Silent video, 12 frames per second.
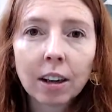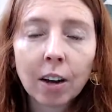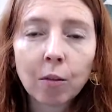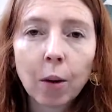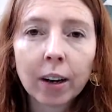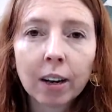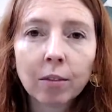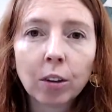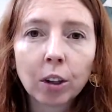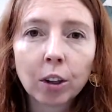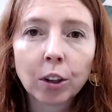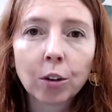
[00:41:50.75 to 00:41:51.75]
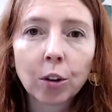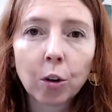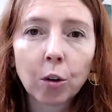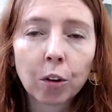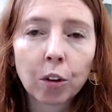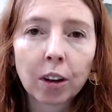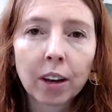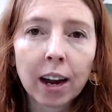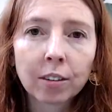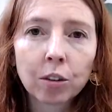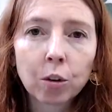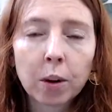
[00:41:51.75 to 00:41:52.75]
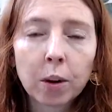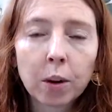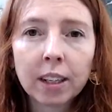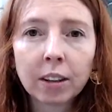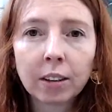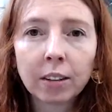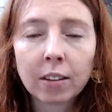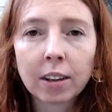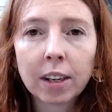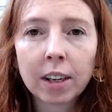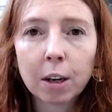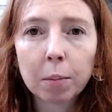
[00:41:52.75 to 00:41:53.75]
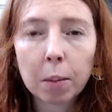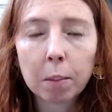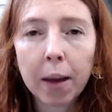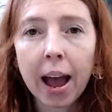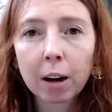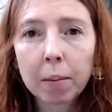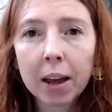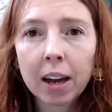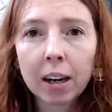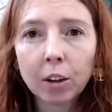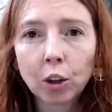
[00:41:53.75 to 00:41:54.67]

of what I've learned over the last 20 years to keep back pain,